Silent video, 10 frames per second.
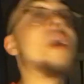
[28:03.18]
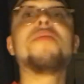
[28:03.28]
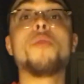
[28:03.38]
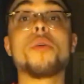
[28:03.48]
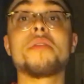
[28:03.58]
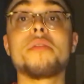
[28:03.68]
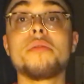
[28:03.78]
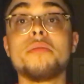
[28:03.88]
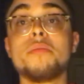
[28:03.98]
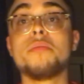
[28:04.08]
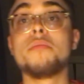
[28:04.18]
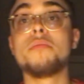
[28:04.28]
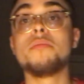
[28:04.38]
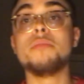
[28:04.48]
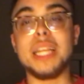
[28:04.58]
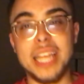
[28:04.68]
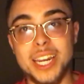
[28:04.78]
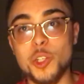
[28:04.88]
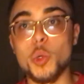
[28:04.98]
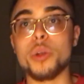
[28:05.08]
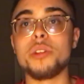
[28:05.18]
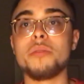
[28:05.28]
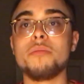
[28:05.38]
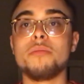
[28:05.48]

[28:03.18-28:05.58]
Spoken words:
May 4th, Atlanta, Georgia.